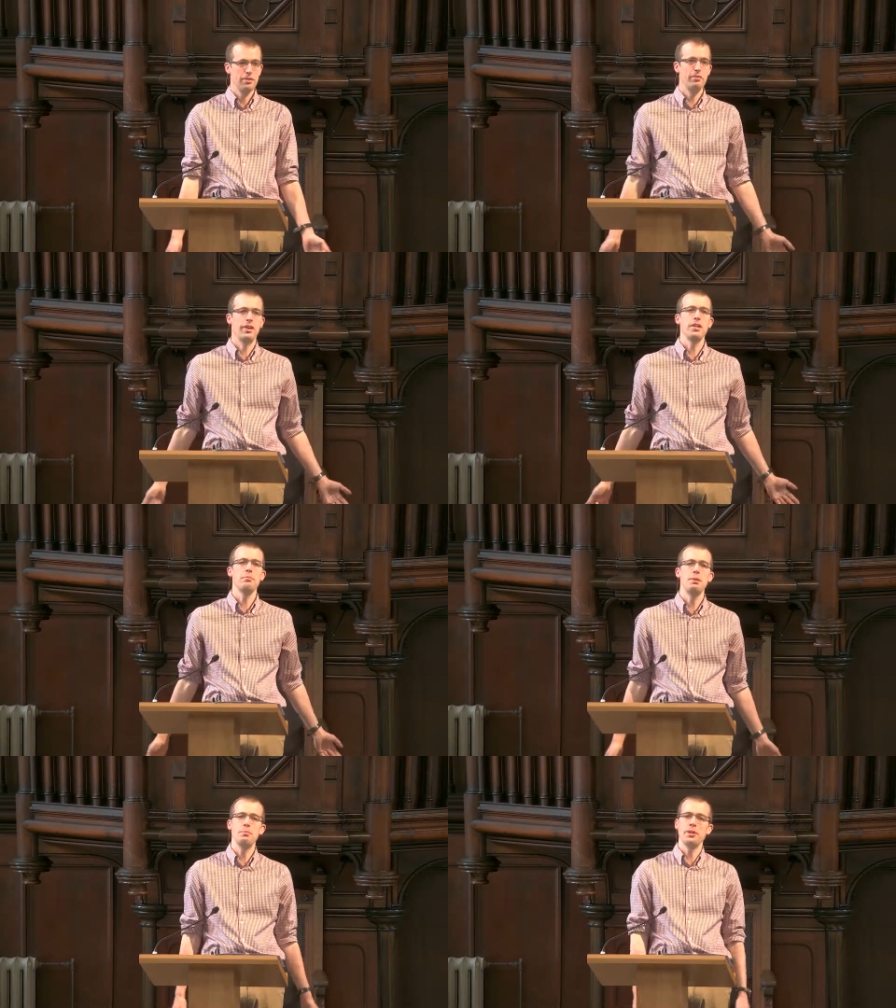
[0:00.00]
For other
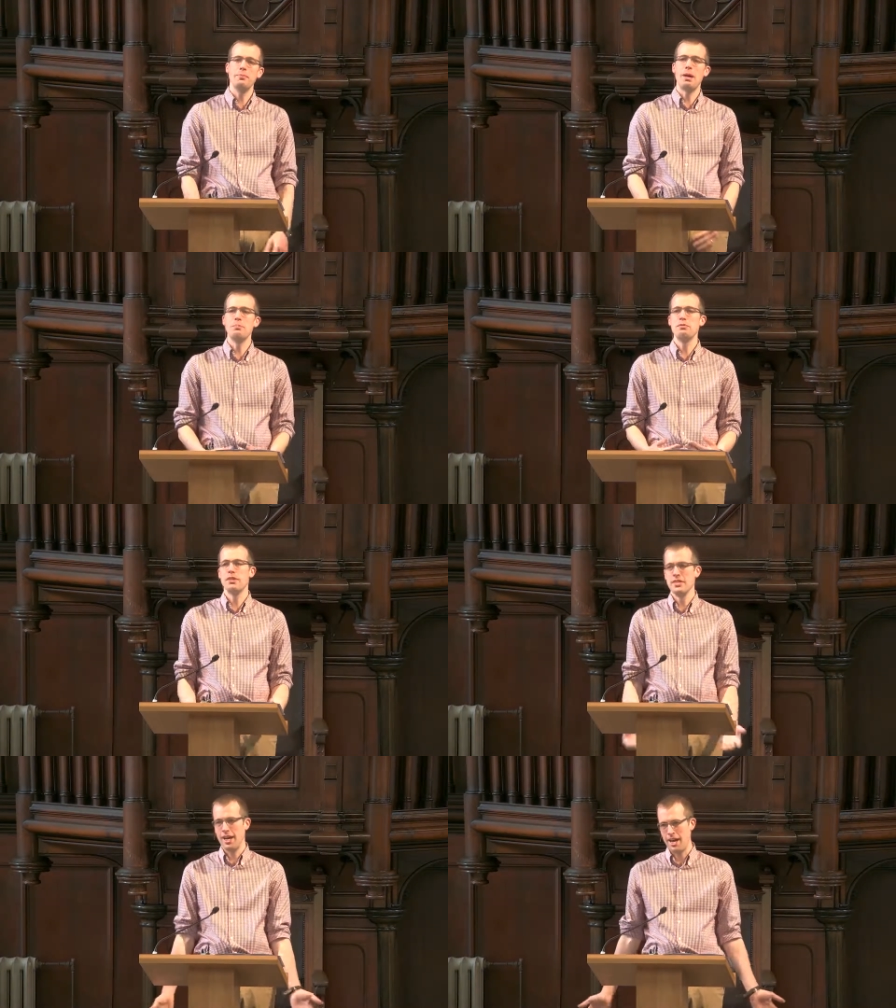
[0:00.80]
people, it might be
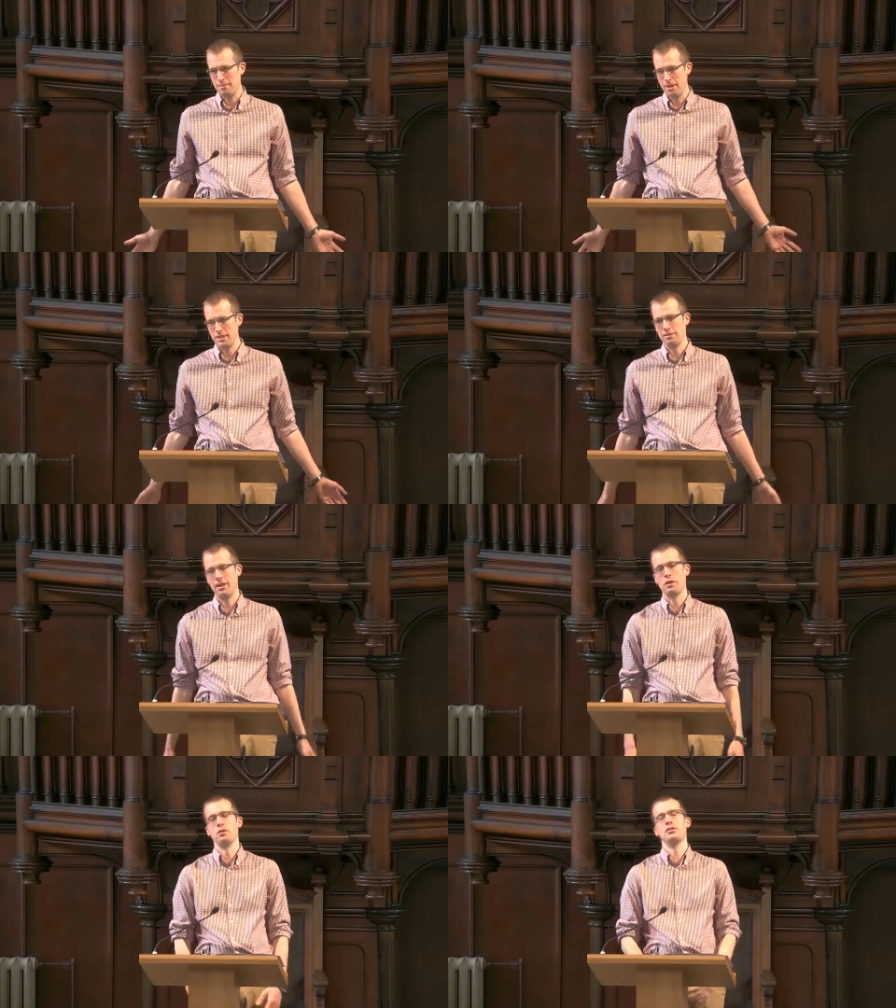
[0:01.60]
retirement. If I
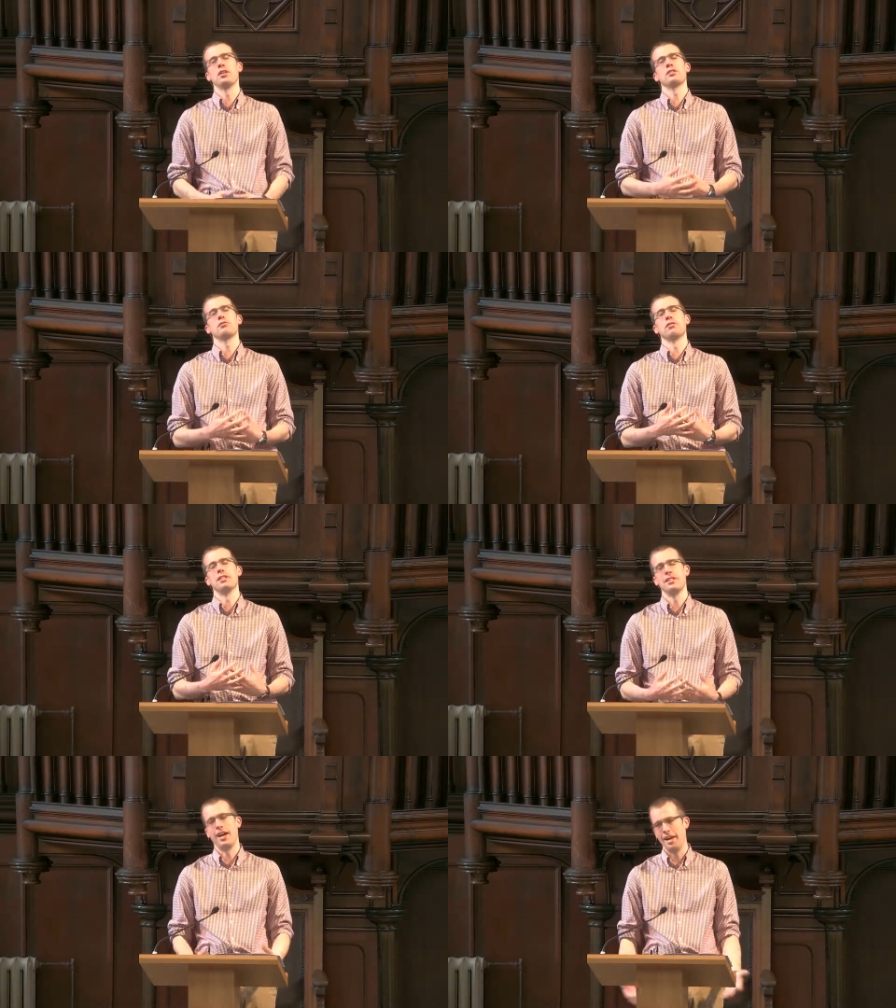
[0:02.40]
could just
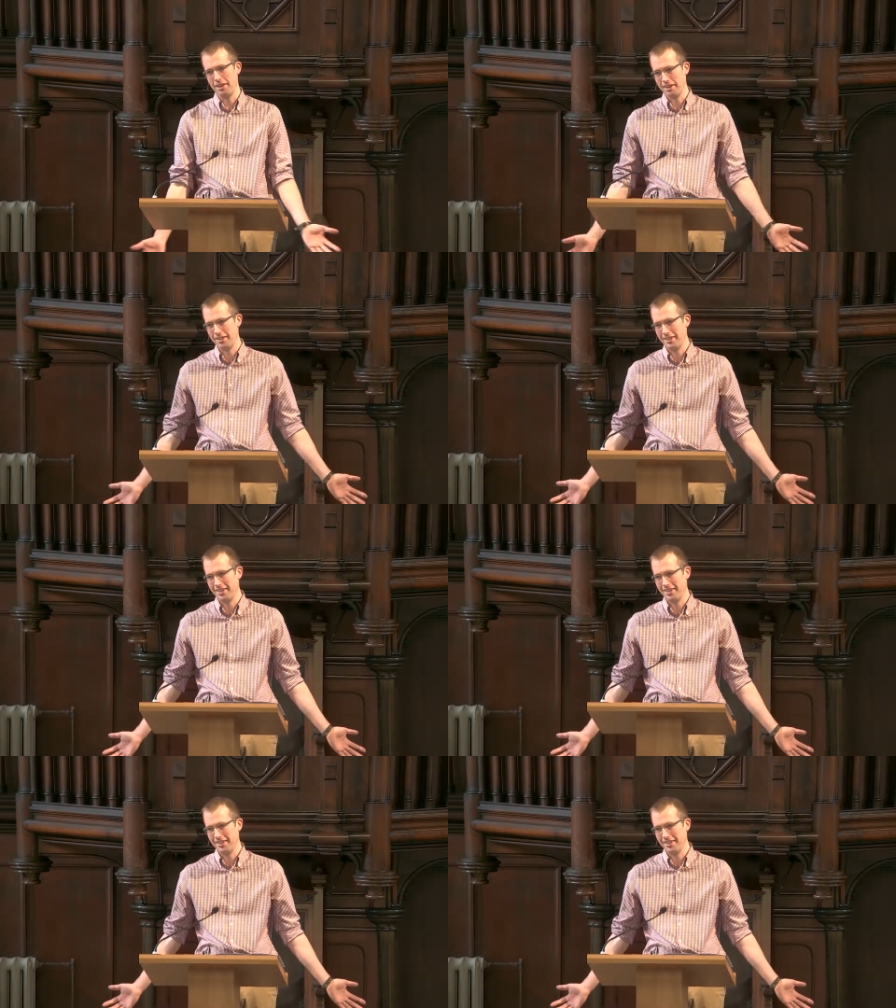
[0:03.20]
retire,